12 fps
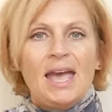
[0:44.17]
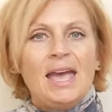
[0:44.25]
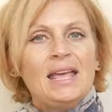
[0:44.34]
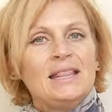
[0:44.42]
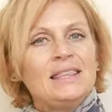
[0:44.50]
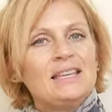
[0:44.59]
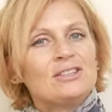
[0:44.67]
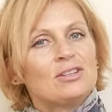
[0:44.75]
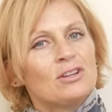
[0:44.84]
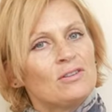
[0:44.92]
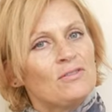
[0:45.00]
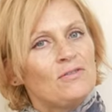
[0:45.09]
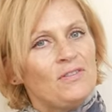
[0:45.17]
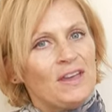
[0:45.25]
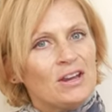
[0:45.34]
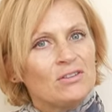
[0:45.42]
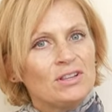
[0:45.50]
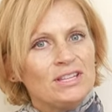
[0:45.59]
and these are
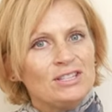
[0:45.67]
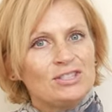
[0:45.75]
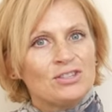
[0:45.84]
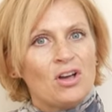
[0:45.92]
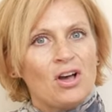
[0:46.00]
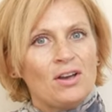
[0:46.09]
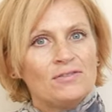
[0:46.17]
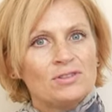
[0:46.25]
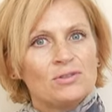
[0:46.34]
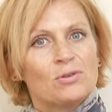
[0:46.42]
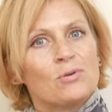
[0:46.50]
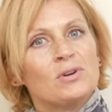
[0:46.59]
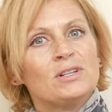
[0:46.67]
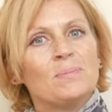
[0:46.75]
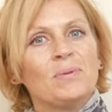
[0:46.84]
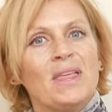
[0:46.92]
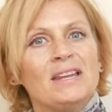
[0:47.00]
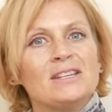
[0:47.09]
fairly soft, so they're going to
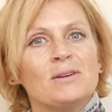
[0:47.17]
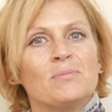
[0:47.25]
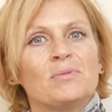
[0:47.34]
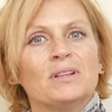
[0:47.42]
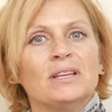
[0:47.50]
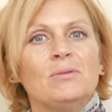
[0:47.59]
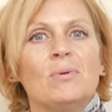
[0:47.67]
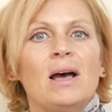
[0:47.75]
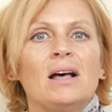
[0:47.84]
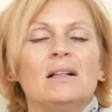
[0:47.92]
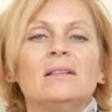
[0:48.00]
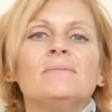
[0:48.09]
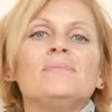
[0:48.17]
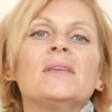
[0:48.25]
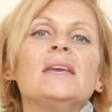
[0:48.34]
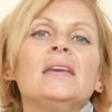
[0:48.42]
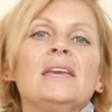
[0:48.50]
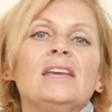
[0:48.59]
blend up really well.
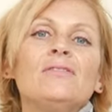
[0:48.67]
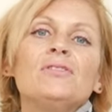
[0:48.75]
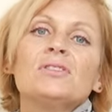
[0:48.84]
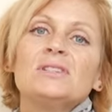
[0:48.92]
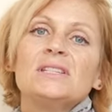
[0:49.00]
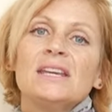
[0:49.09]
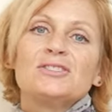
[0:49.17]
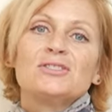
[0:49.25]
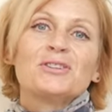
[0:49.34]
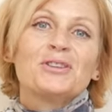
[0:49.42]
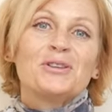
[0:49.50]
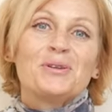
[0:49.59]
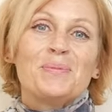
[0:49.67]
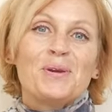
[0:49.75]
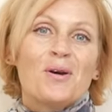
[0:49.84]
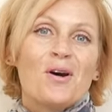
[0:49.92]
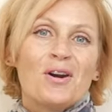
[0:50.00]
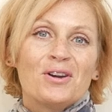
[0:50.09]
If your dates are a little bit
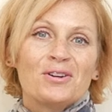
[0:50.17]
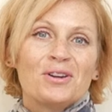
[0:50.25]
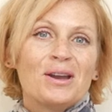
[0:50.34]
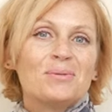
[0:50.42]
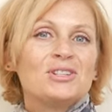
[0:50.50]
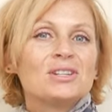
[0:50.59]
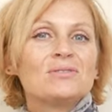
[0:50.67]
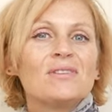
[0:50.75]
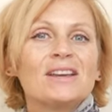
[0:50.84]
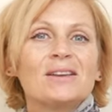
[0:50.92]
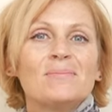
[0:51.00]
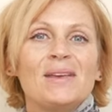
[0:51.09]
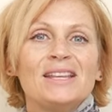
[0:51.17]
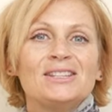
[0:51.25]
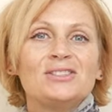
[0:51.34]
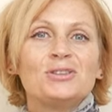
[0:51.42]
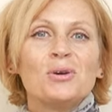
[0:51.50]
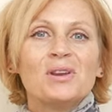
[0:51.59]
harder, I would just recommend
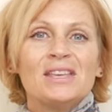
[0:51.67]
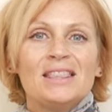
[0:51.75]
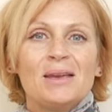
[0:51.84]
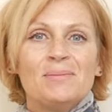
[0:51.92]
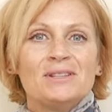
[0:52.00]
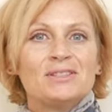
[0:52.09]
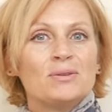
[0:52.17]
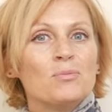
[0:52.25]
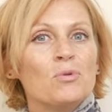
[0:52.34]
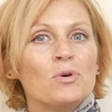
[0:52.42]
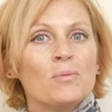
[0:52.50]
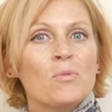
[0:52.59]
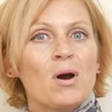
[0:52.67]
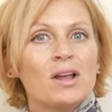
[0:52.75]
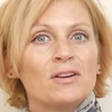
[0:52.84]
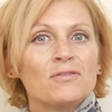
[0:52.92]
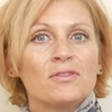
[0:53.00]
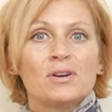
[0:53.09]
soaking them in some warm
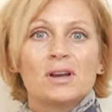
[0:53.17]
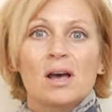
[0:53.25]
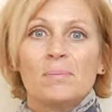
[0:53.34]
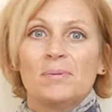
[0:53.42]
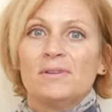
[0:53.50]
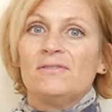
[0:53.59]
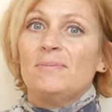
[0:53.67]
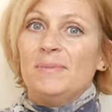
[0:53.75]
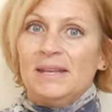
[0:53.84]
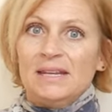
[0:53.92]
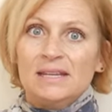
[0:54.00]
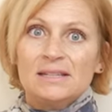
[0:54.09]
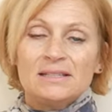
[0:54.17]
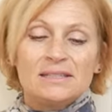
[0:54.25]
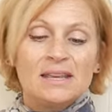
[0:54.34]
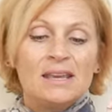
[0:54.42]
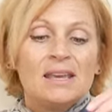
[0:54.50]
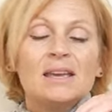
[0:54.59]
water for a couple of minutes
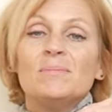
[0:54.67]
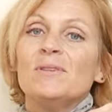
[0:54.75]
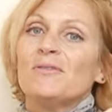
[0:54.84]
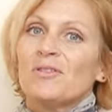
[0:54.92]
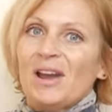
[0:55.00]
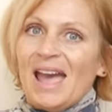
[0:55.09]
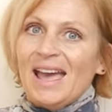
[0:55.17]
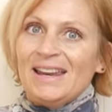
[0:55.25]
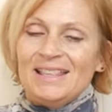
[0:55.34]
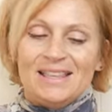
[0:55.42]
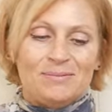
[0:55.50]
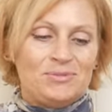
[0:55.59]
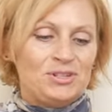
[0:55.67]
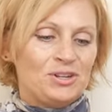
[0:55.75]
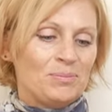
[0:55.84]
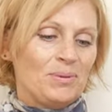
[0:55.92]
before adding them to your